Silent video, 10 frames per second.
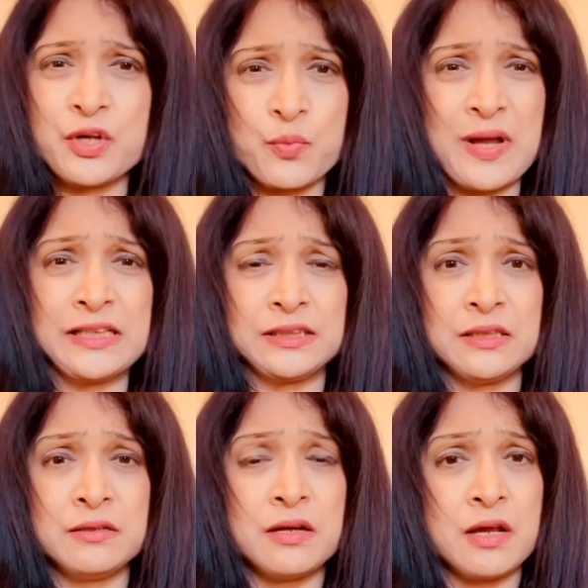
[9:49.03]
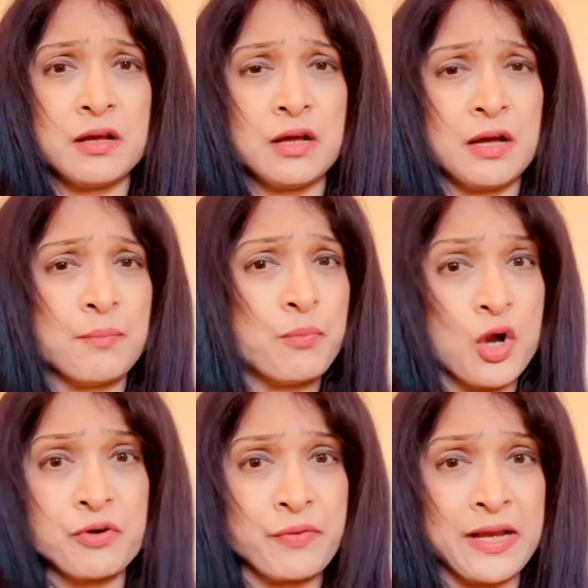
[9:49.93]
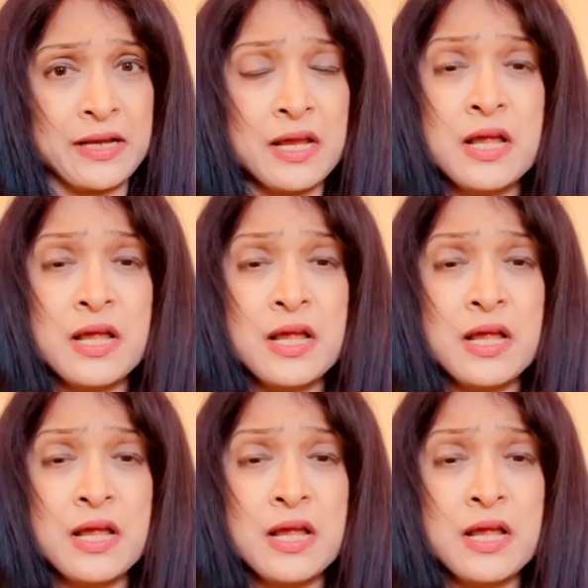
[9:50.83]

the question pondering,